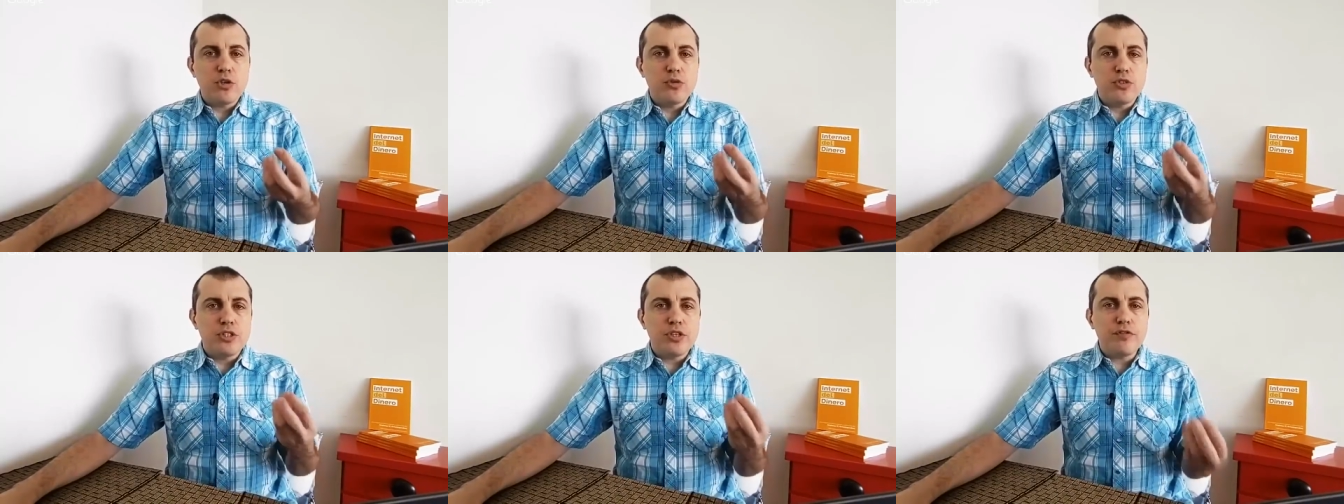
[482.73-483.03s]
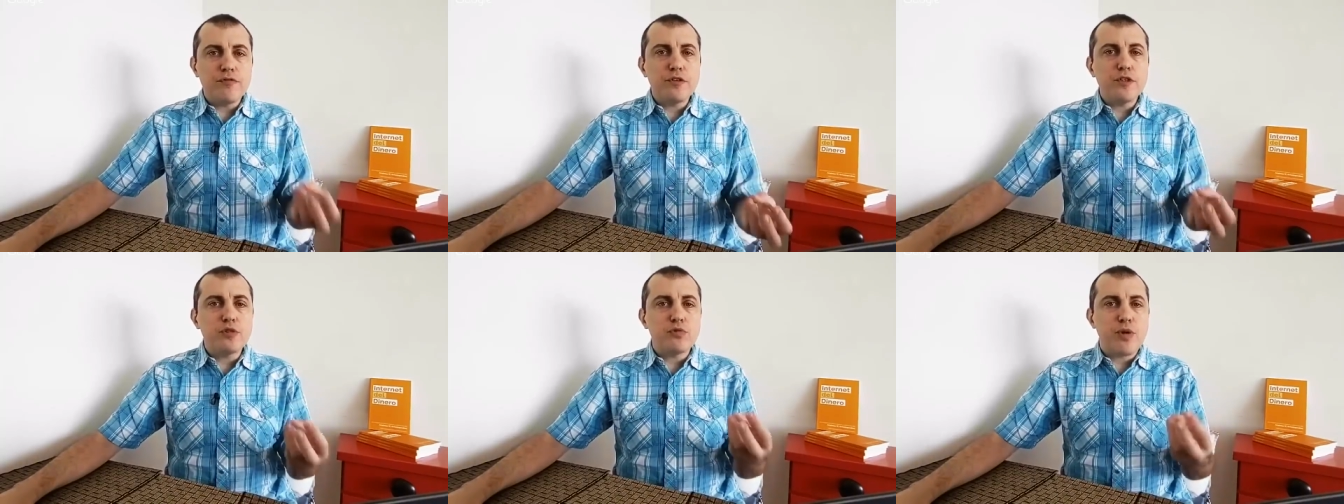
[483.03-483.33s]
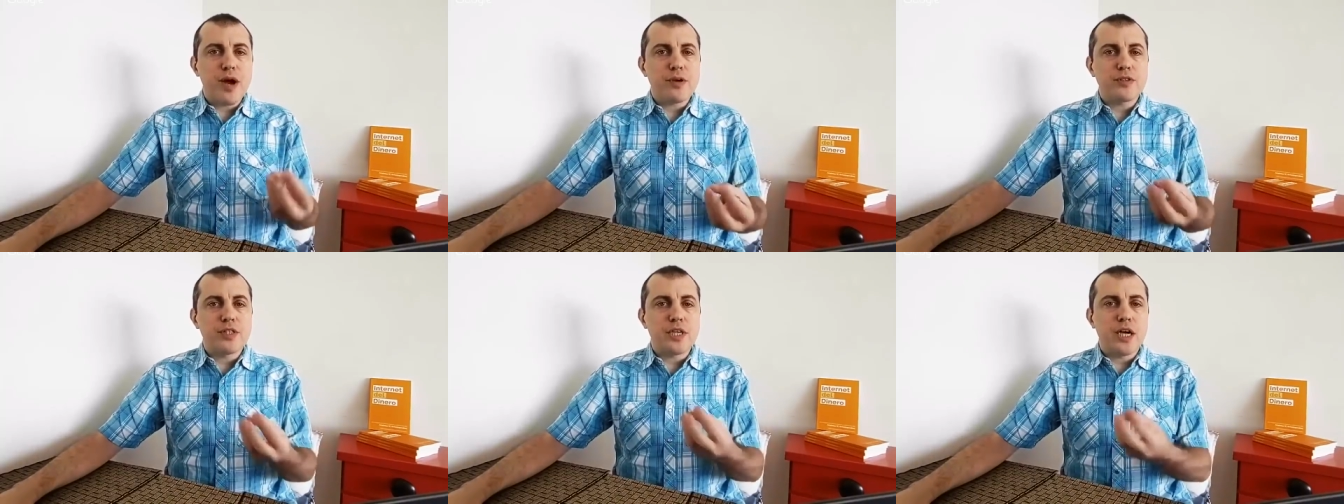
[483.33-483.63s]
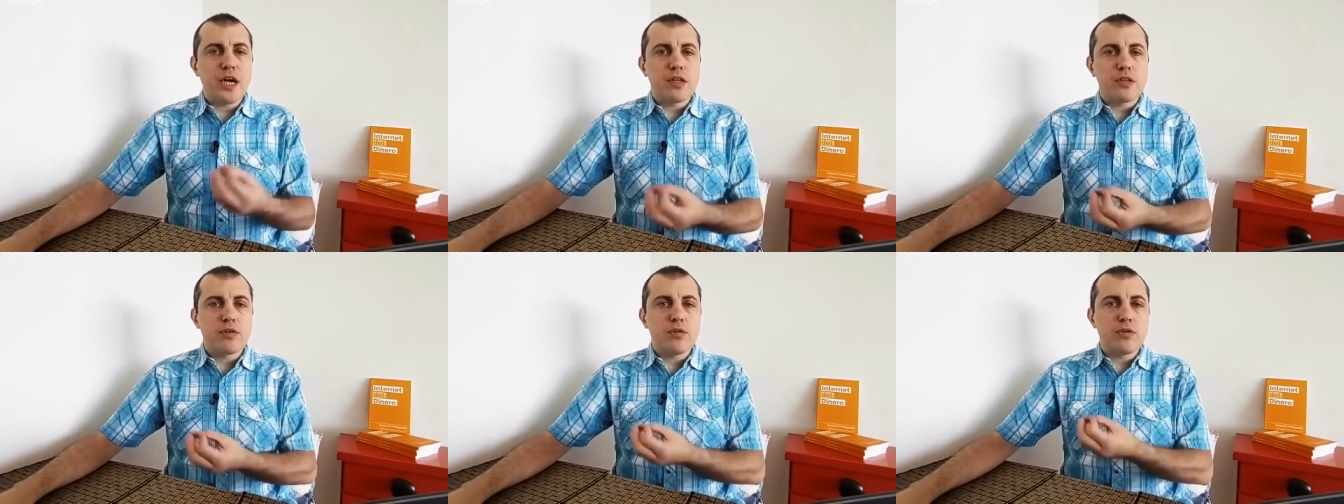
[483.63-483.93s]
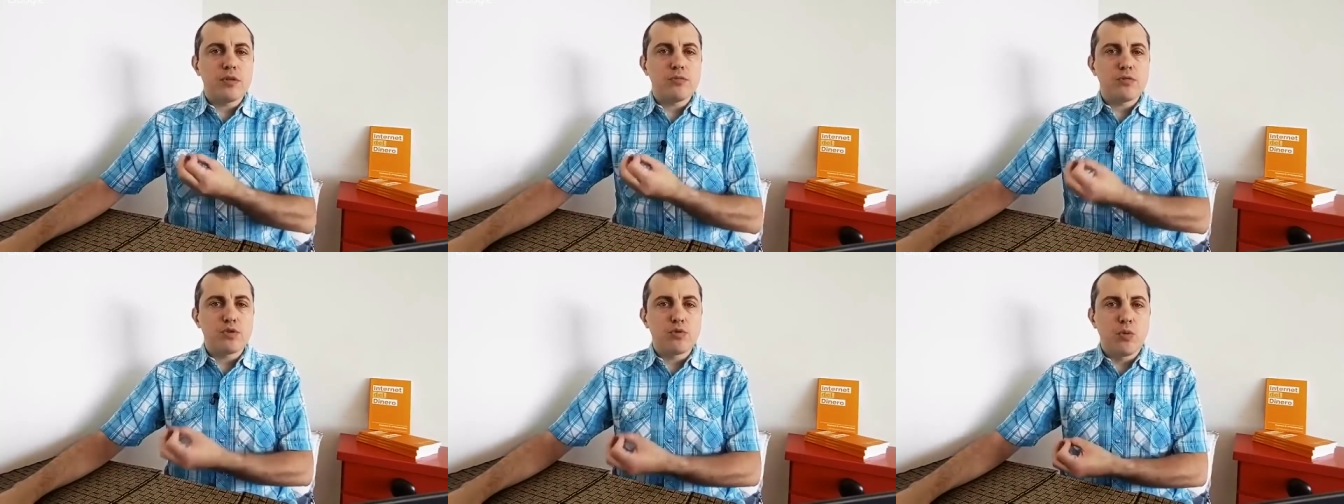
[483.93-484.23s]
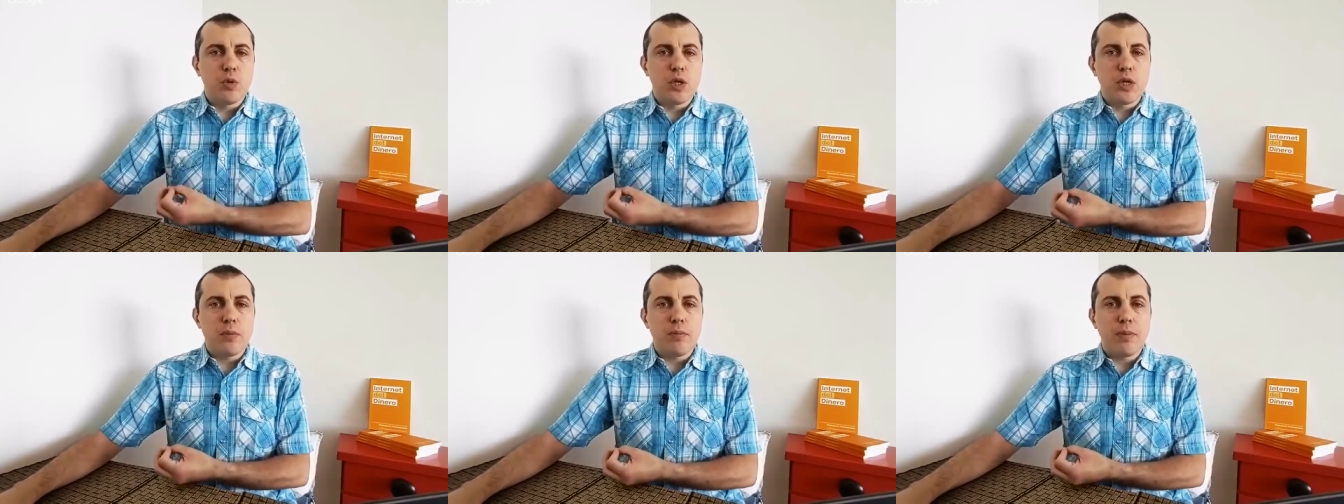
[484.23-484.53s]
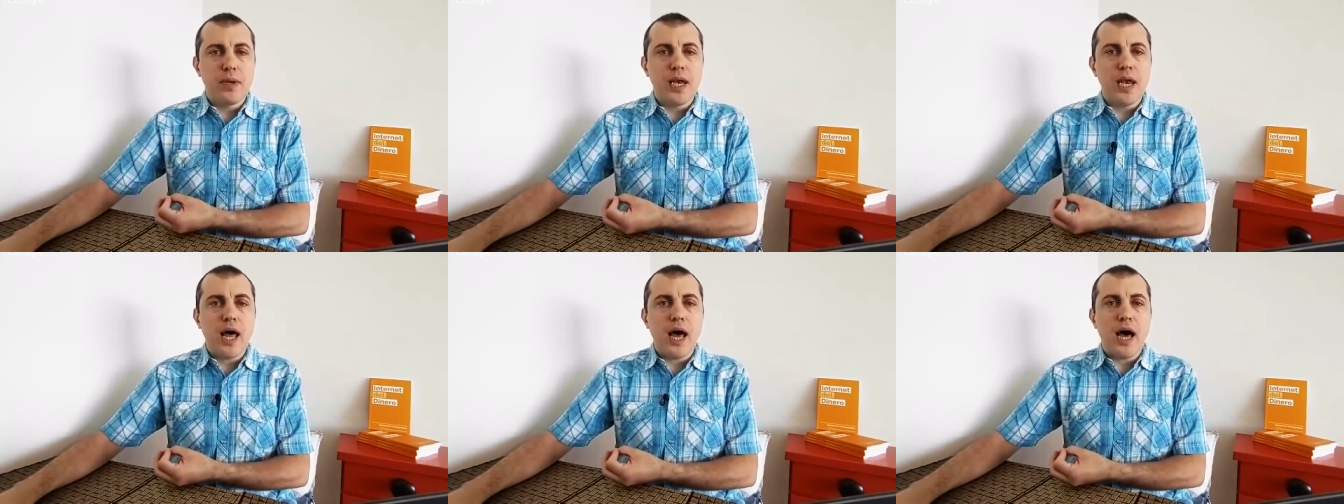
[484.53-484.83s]
And so different routing algorithms will
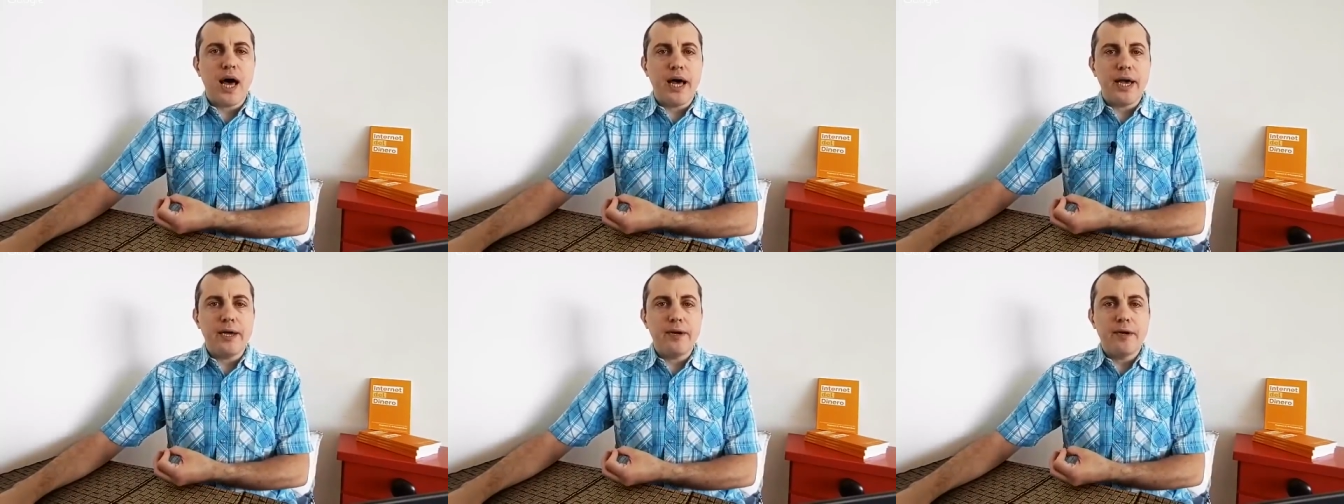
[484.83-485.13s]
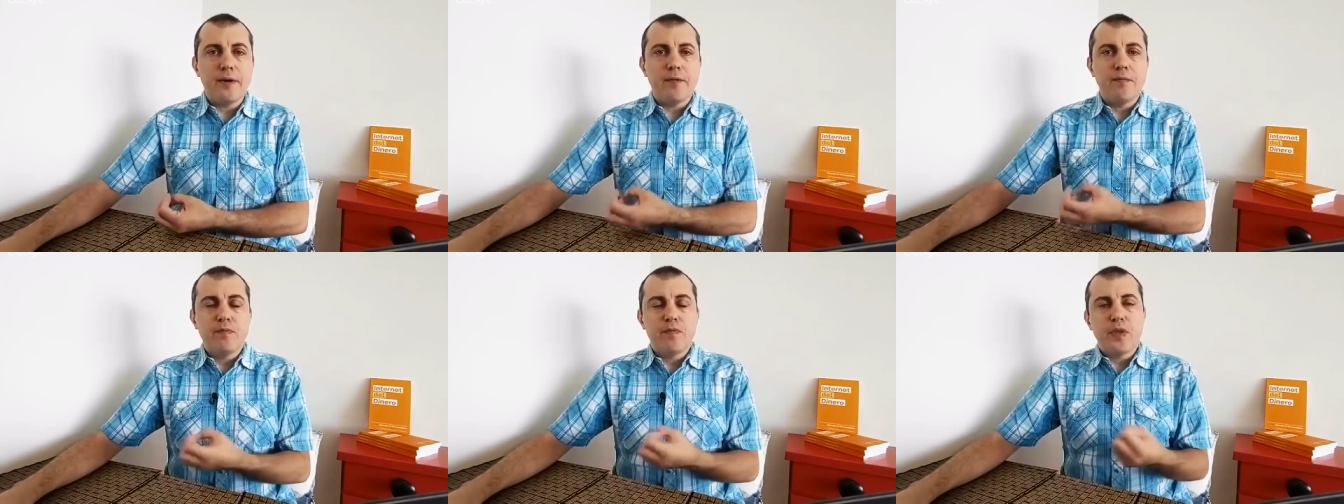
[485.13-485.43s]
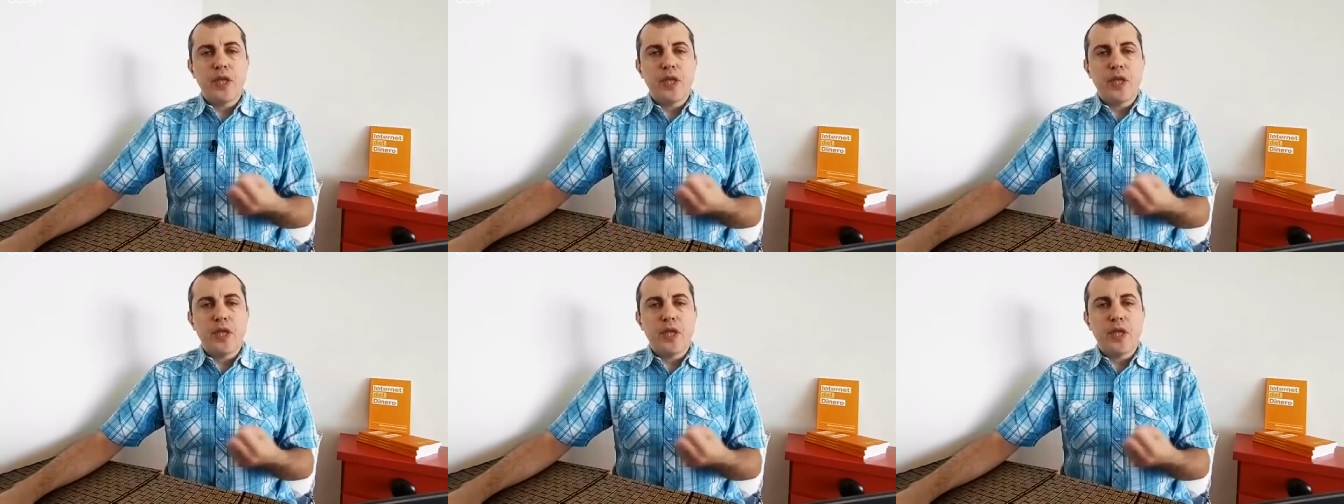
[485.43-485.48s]
apply